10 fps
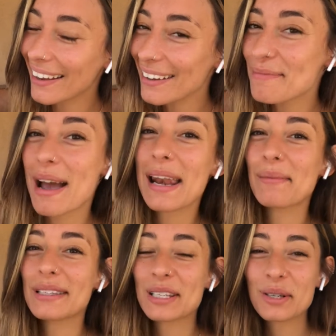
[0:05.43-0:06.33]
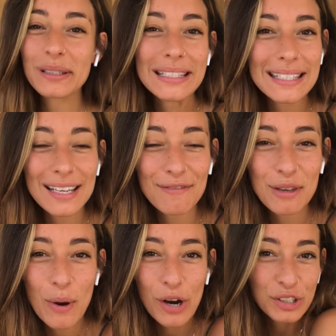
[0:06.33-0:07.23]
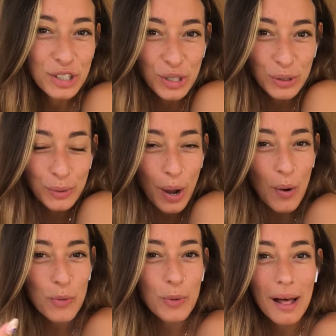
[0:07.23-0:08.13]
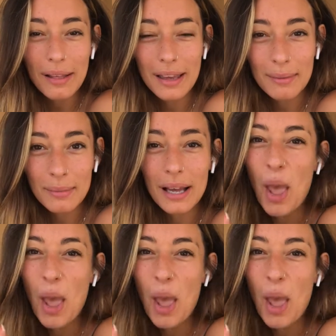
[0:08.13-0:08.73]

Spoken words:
My name is Karisa. If you are new, welcome.